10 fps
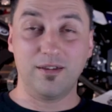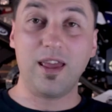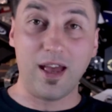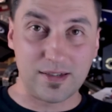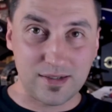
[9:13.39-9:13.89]

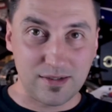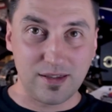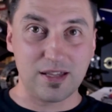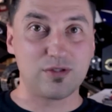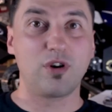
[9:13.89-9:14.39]
Yes,
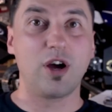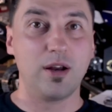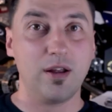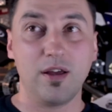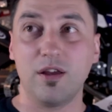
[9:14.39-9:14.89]
that's right.
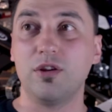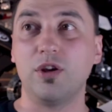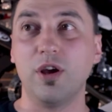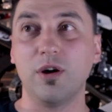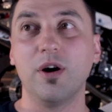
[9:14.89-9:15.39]

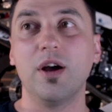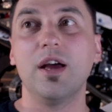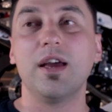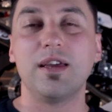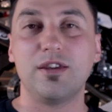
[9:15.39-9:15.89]

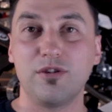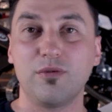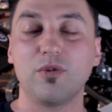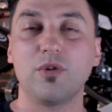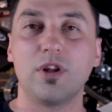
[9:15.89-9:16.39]
You
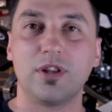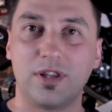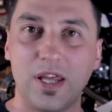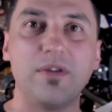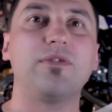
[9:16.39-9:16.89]
will
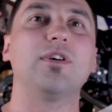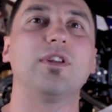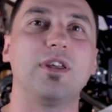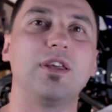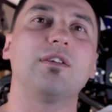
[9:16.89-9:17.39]

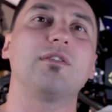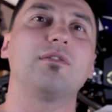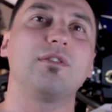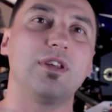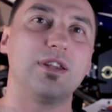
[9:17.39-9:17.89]
definitely,
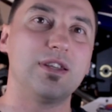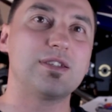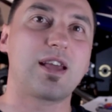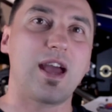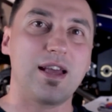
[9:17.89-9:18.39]
in
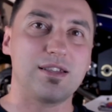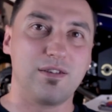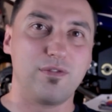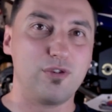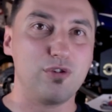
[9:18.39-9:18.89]
this case,
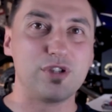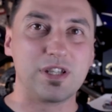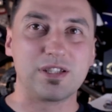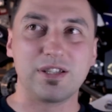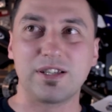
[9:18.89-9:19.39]
if you're
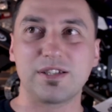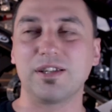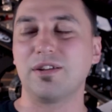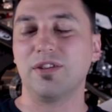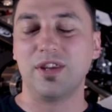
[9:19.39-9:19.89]
using slicks,
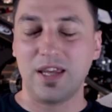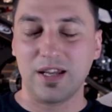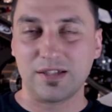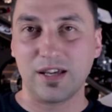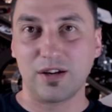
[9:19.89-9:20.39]
need
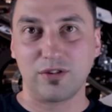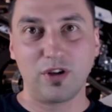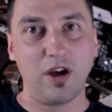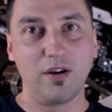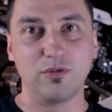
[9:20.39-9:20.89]
a set of
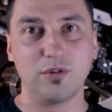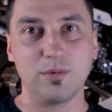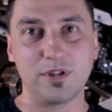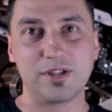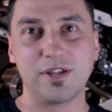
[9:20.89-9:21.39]
tire
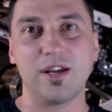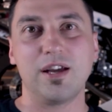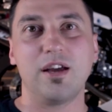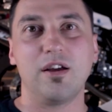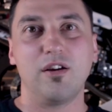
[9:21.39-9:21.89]
warmers
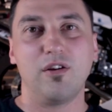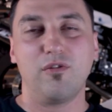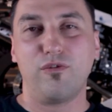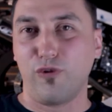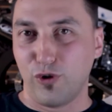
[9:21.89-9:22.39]

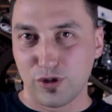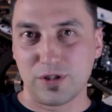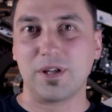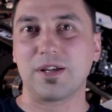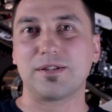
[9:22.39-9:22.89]
for your
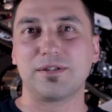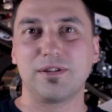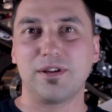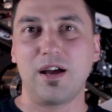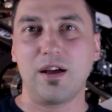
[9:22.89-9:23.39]
slicks,
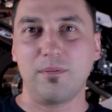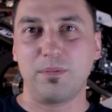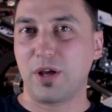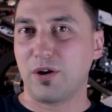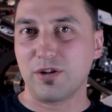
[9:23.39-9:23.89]

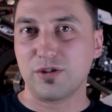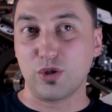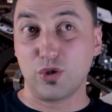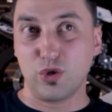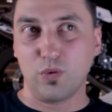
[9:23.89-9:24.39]
because
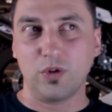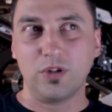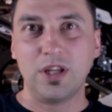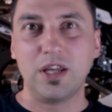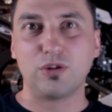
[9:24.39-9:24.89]
you will
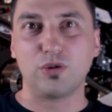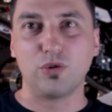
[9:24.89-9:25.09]
need